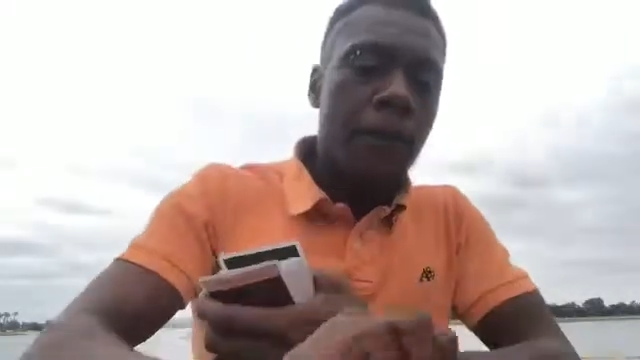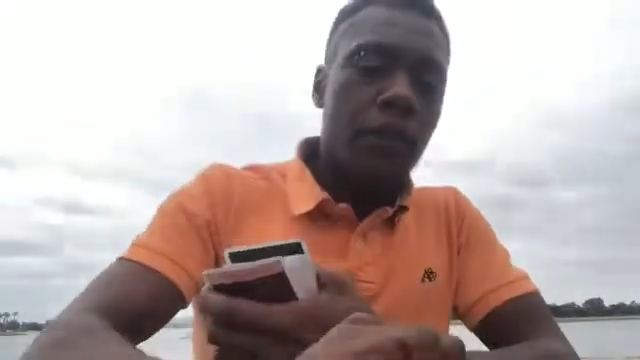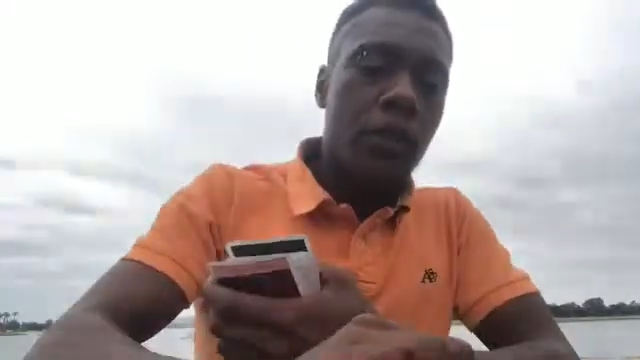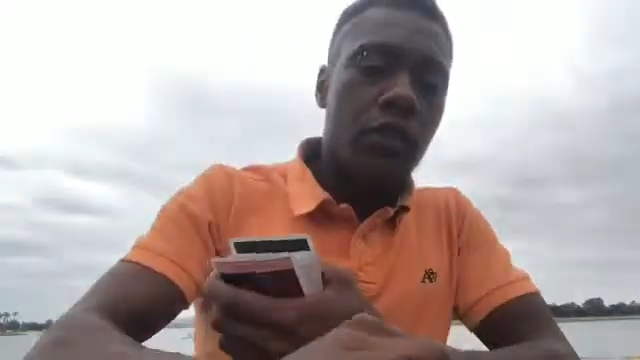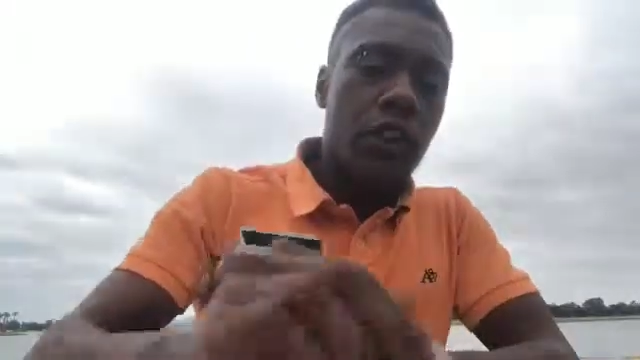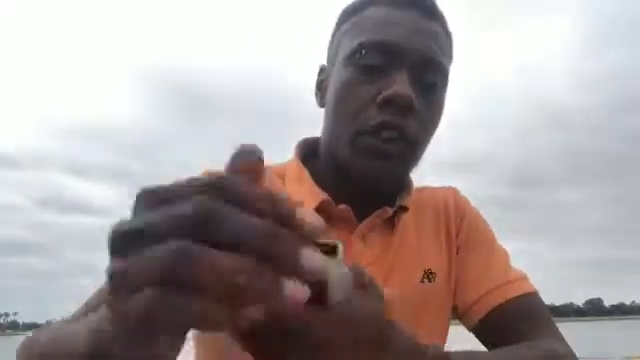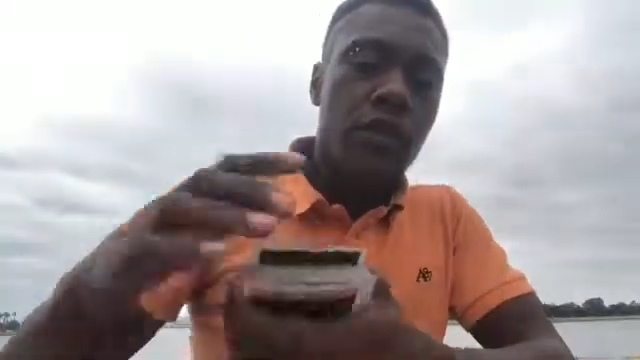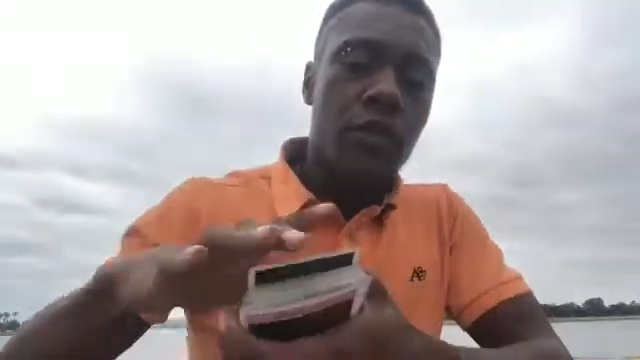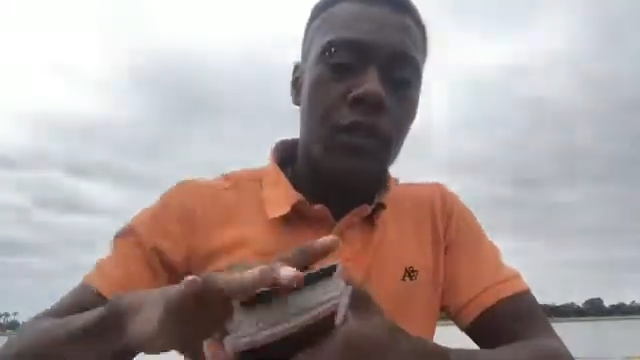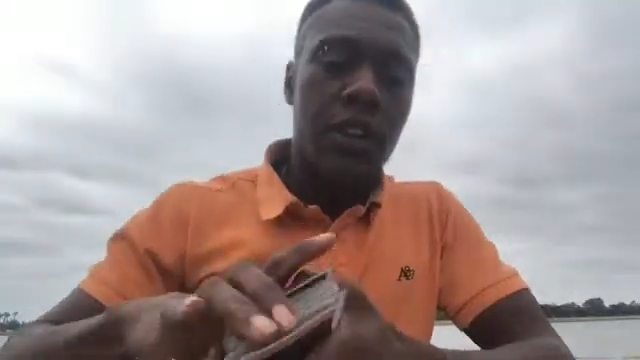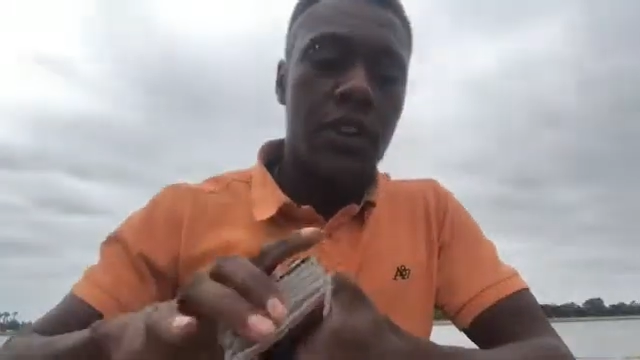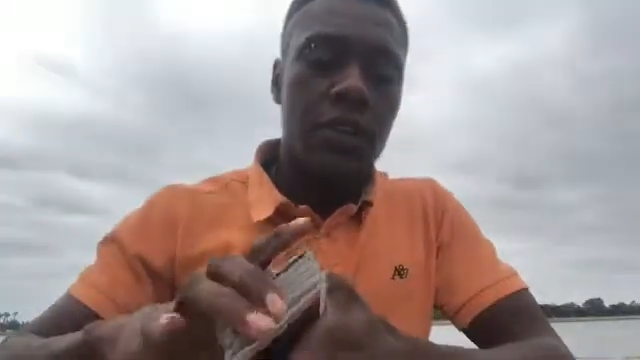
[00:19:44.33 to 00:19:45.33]
No, you have your
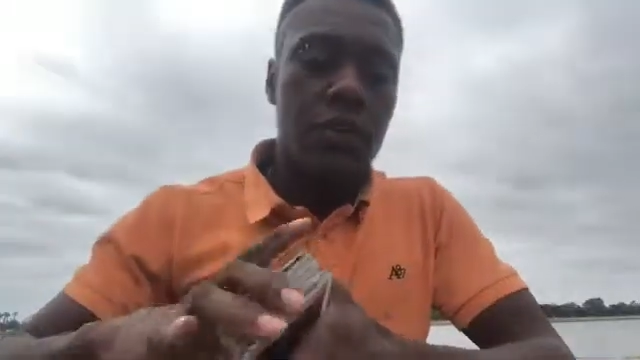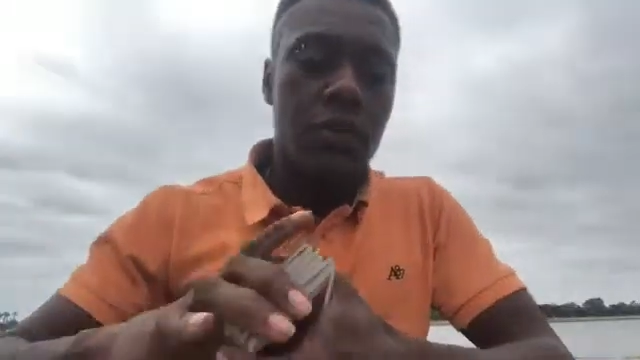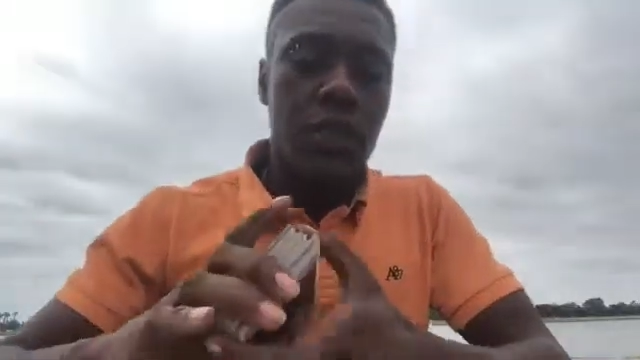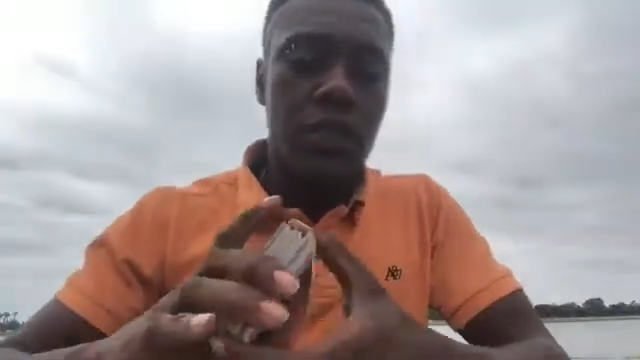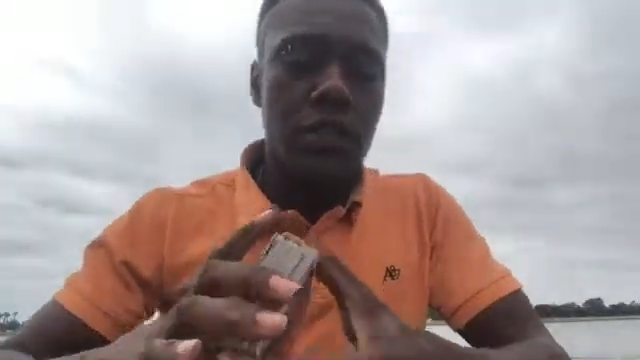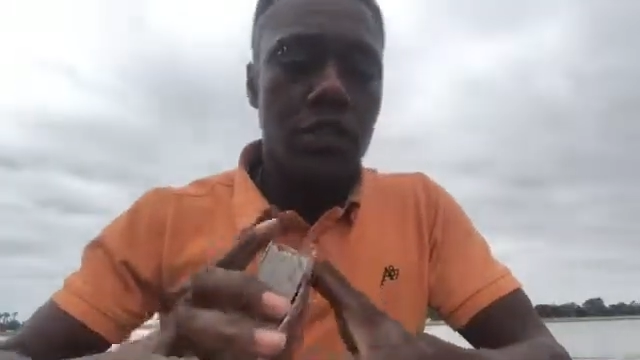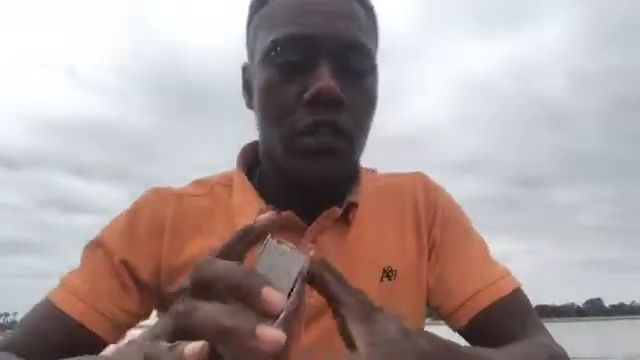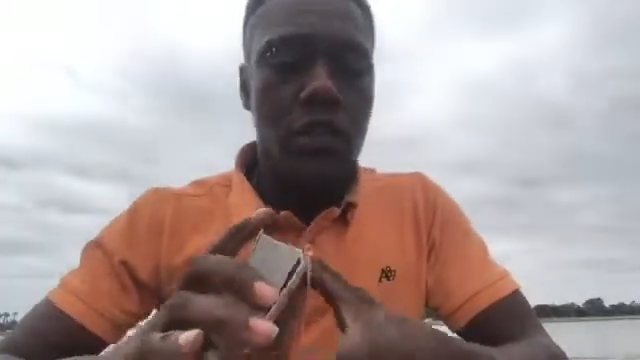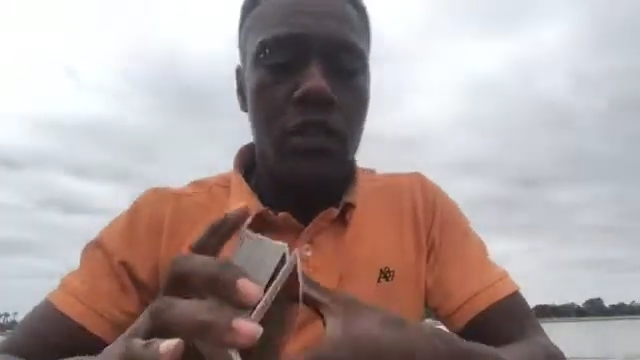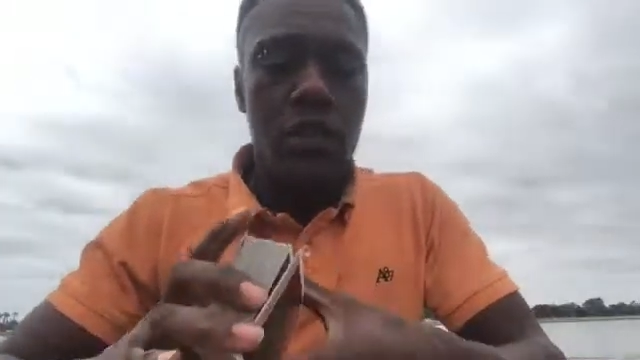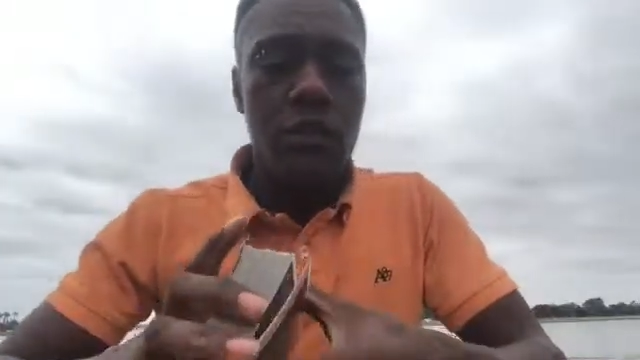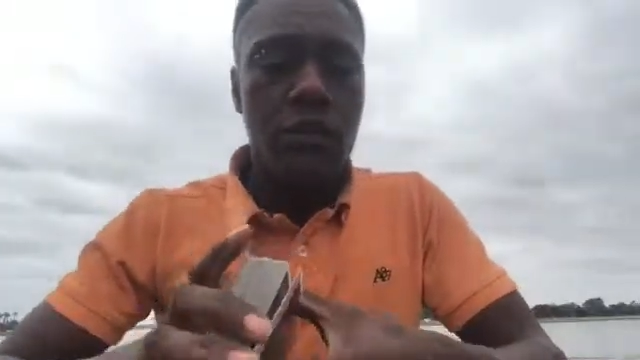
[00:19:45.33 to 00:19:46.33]
wings. Your wings are
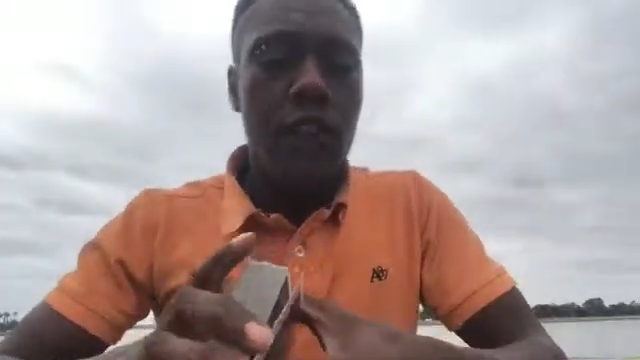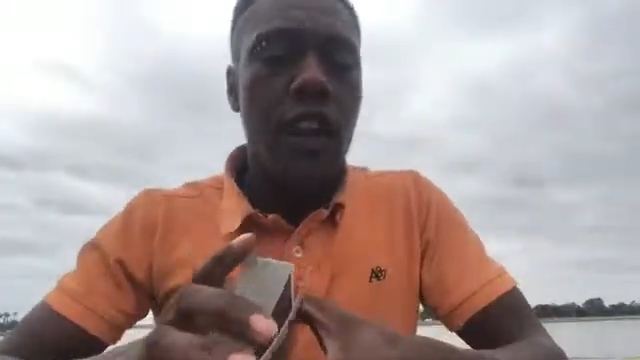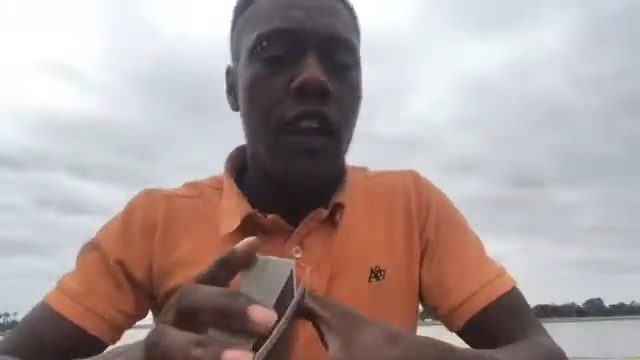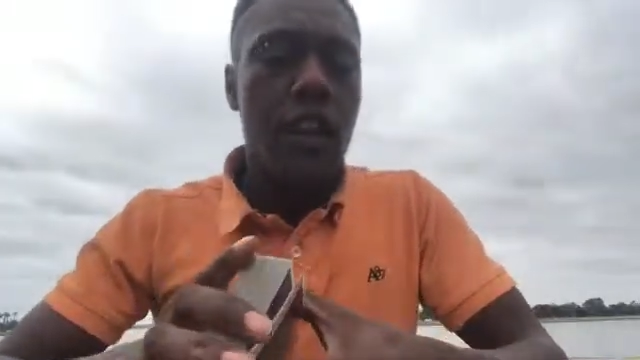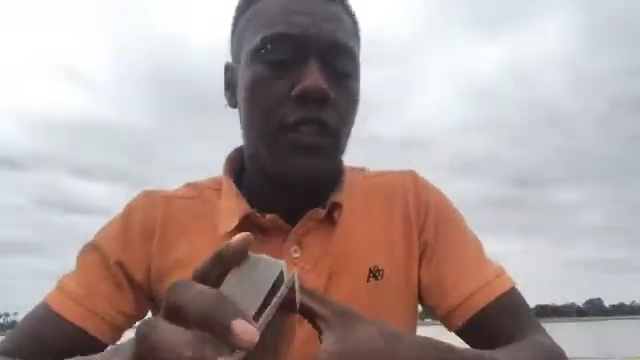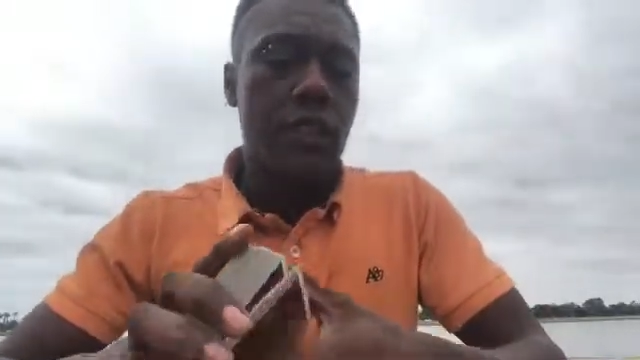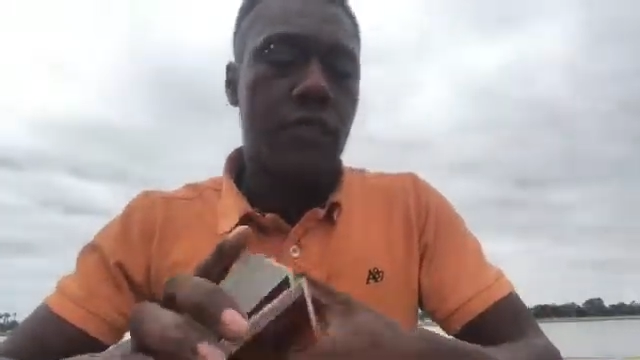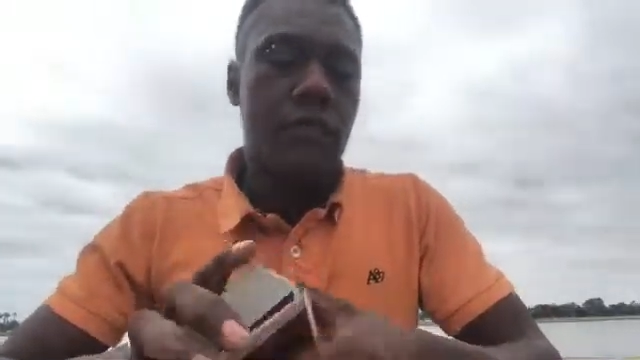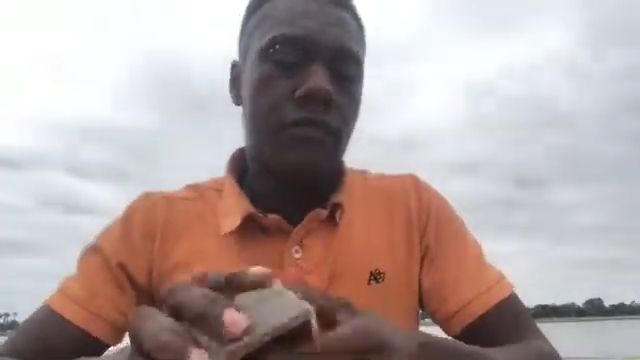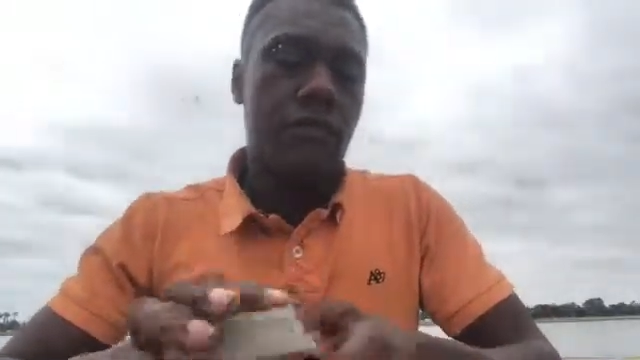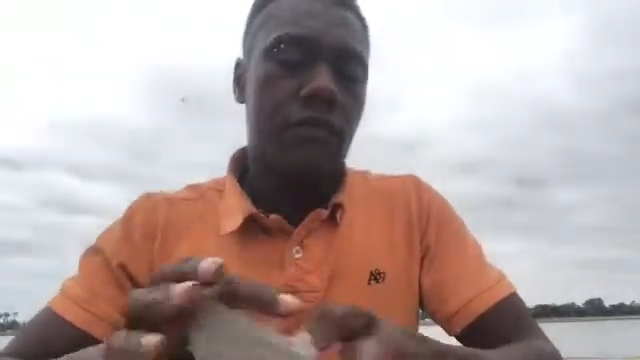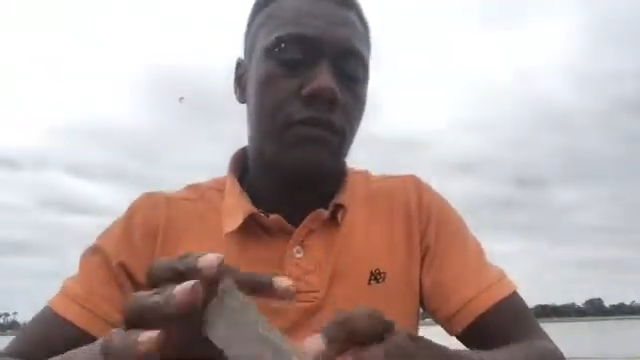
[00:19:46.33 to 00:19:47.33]
on, fly,
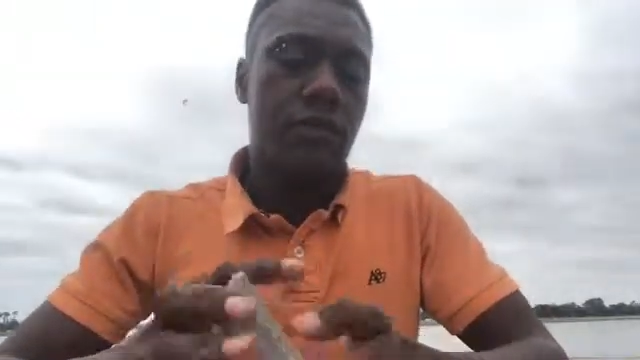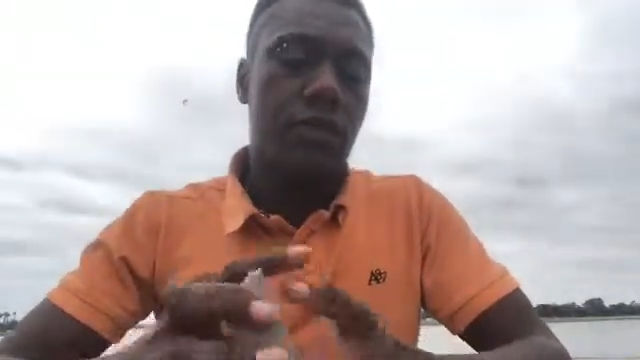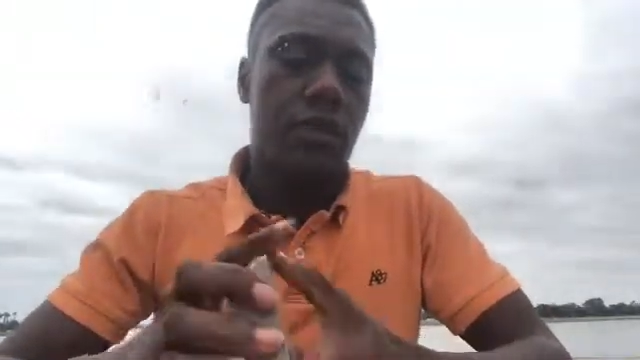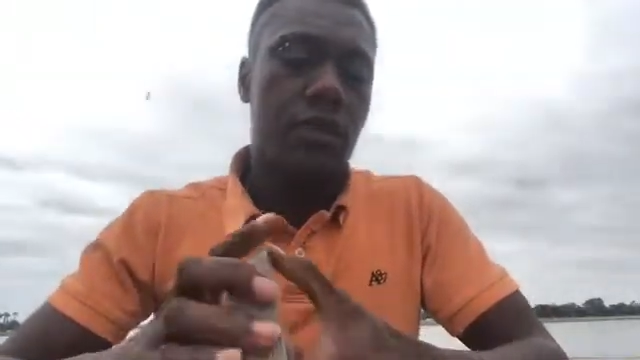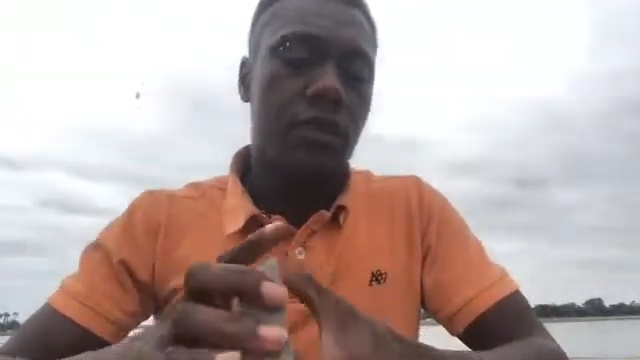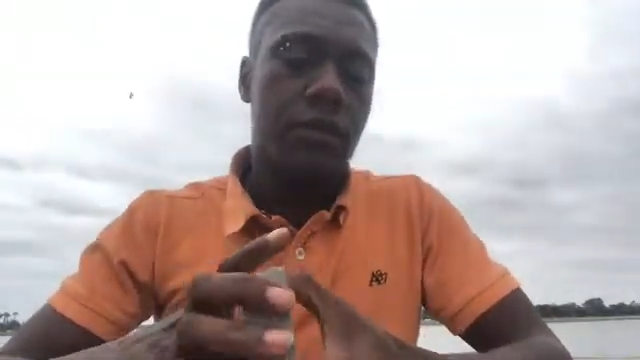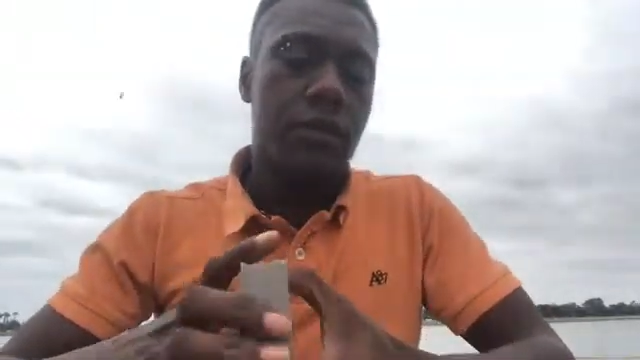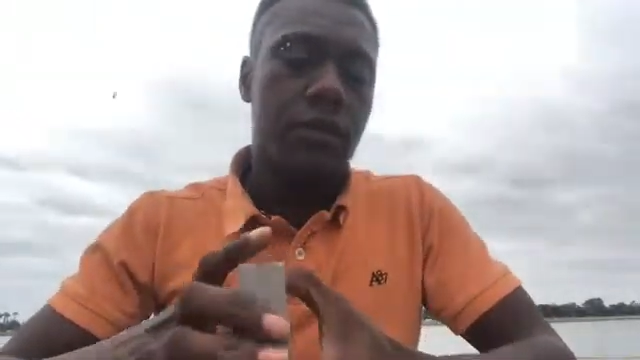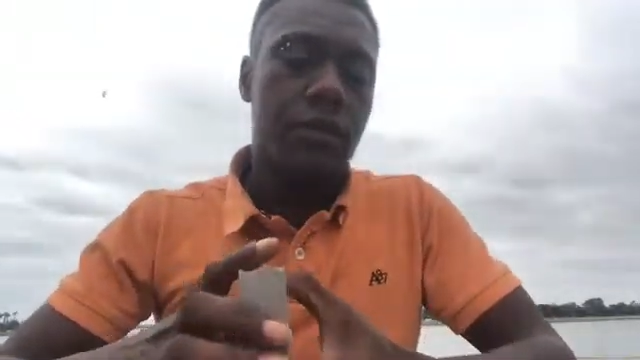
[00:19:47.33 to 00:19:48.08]
you know.